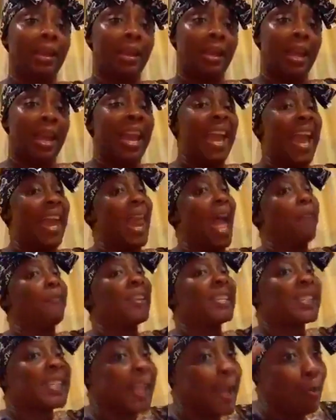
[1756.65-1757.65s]
And every
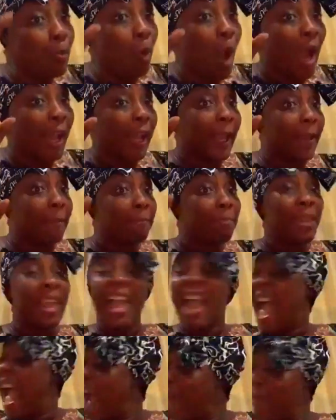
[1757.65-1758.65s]
teamwork,
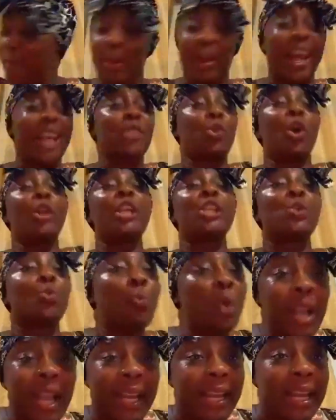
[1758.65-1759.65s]
everybody has got his
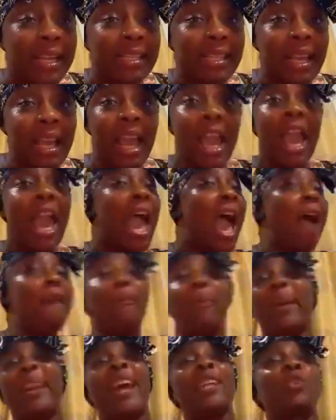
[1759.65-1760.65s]
weakness.
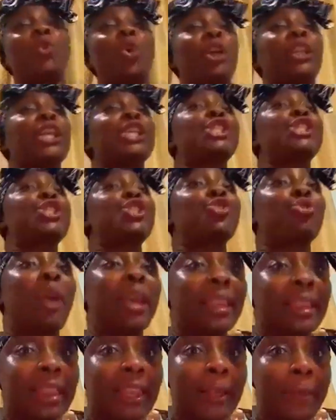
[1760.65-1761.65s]
Everybody has got his
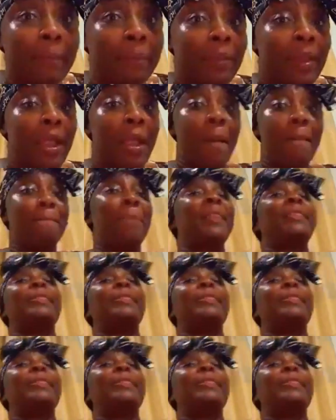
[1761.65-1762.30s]
strength. But the